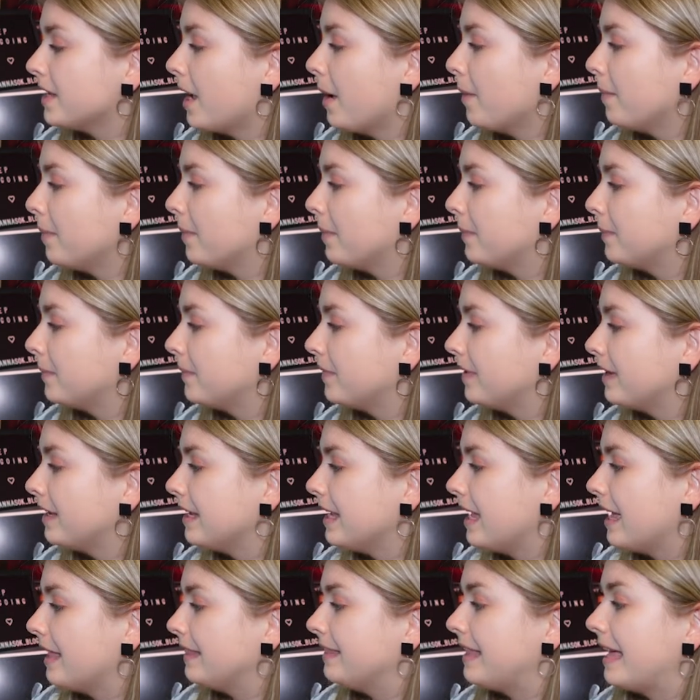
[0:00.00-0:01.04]
up,
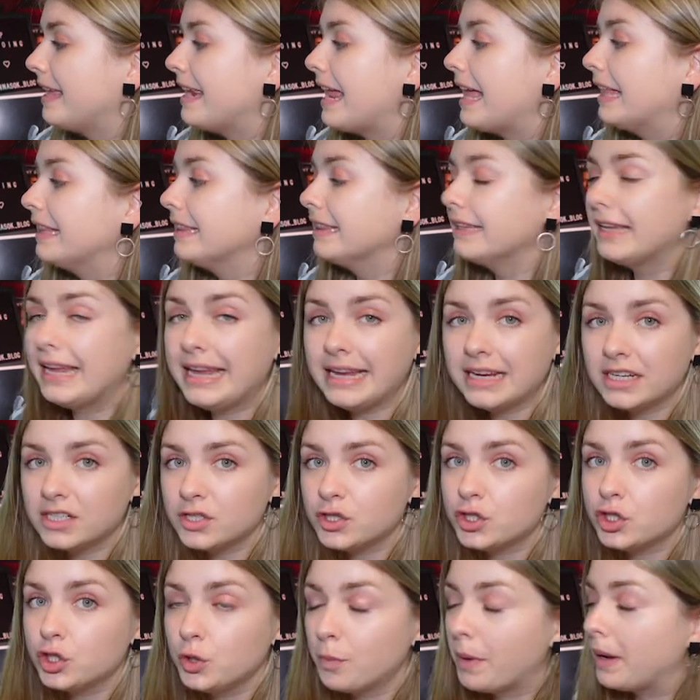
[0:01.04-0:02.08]
then a
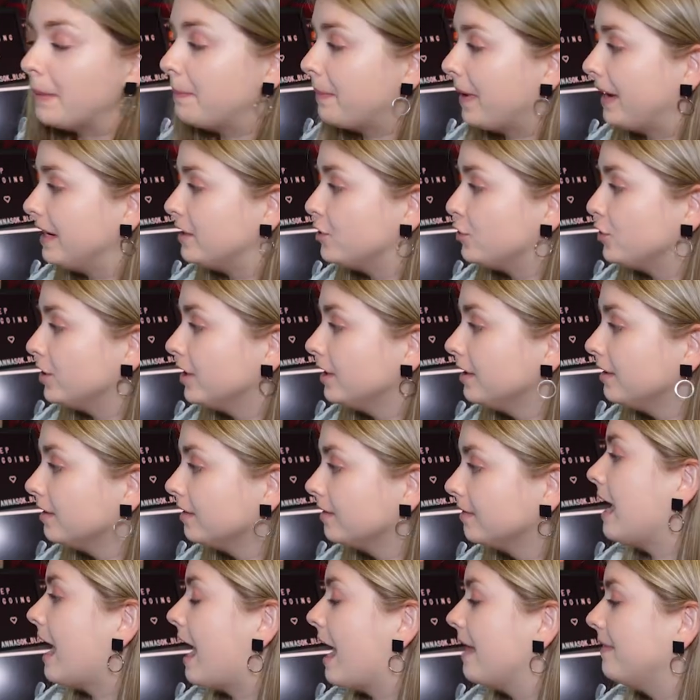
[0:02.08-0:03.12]
link to my Patreon,
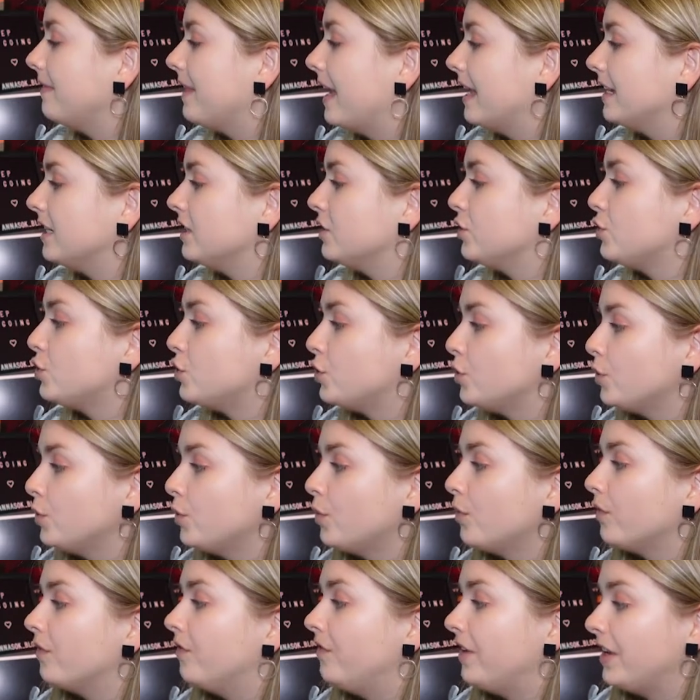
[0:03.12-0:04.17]
and then
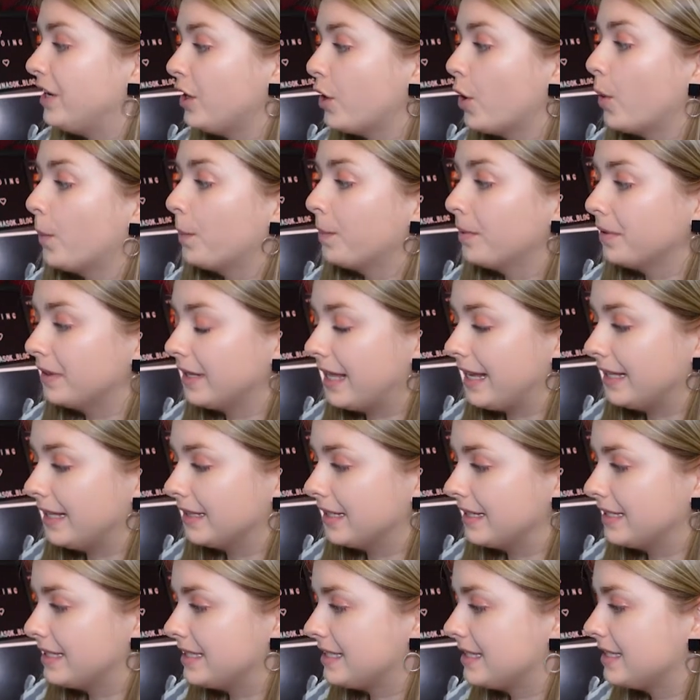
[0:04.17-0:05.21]
2 video
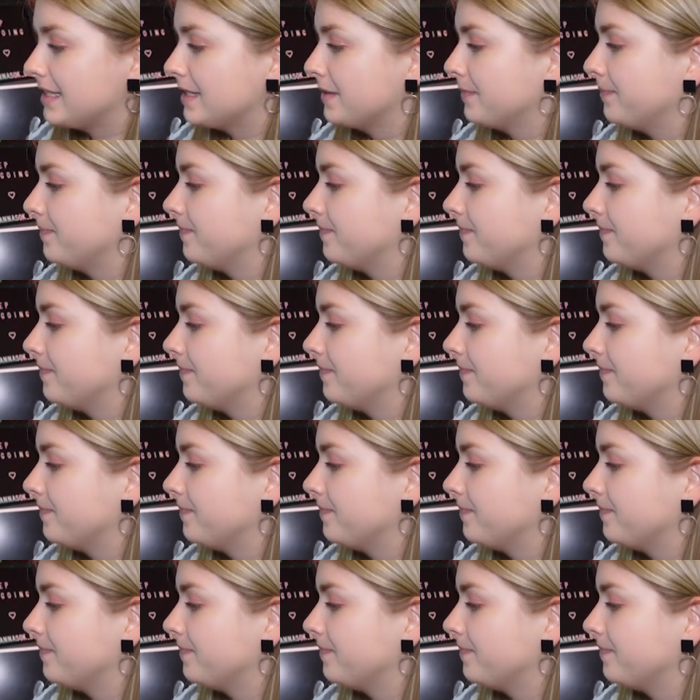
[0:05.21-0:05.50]
playlists.